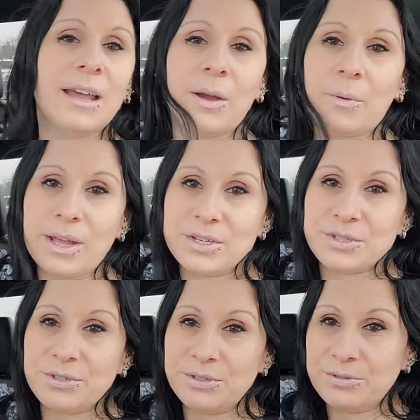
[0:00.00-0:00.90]
I went
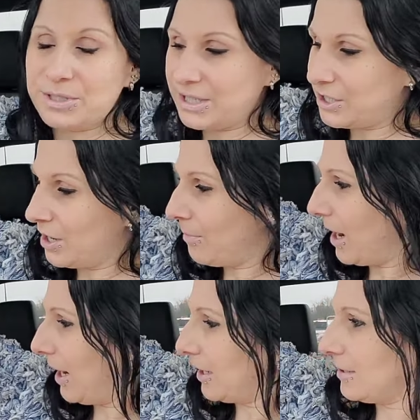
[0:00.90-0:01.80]
to TJ
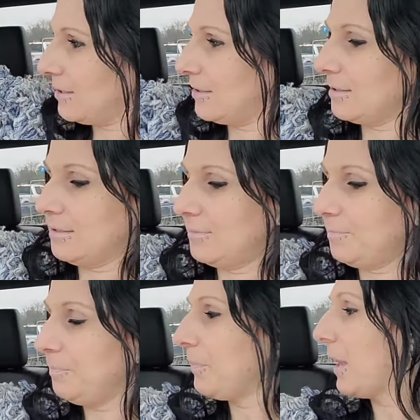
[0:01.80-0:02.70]

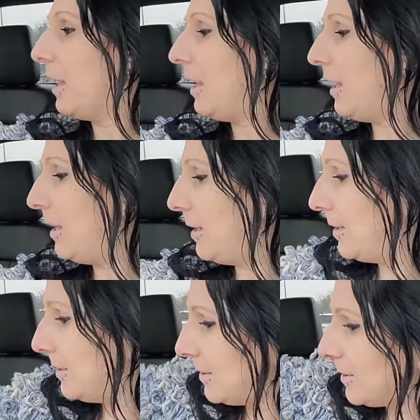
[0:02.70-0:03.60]
Maxx
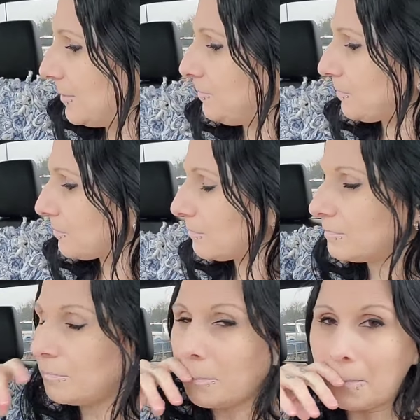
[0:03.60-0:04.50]
and
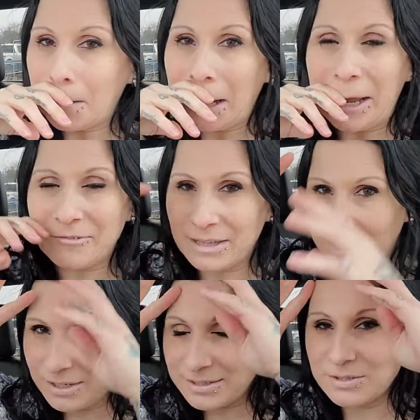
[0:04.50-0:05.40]
I have like
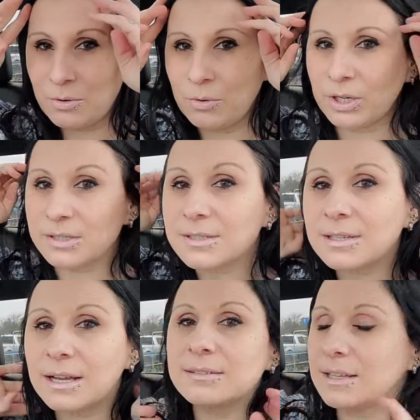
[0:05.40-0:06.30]
a horse
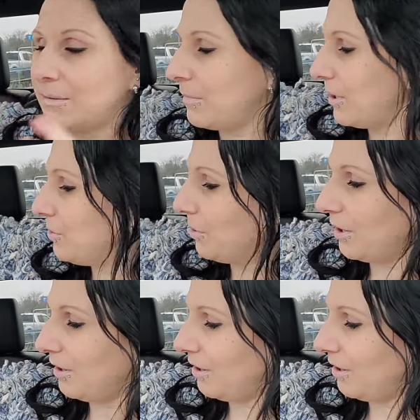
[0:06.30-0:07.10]
outside my door